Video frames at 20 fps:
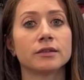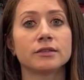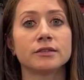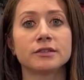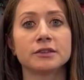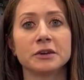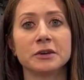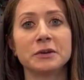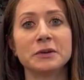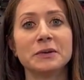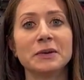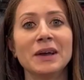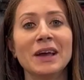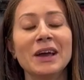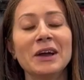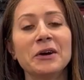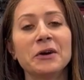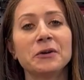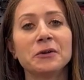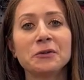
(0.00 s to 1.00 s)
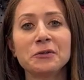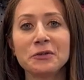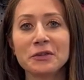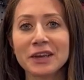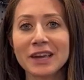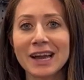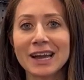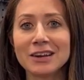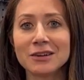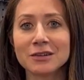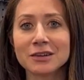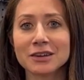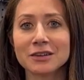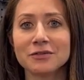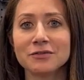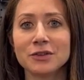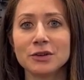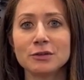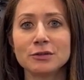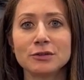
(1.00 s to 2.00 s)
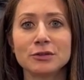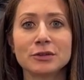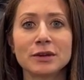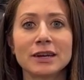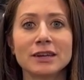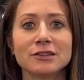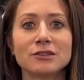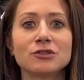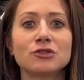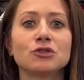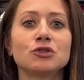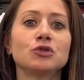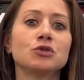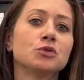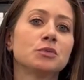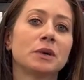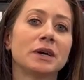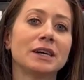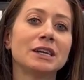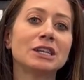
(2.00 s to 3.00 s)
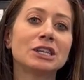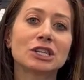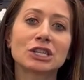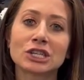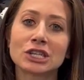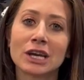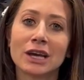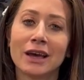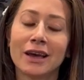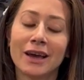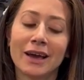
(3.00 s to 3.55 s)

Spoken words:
So hopefully I don't confuse you guys too much.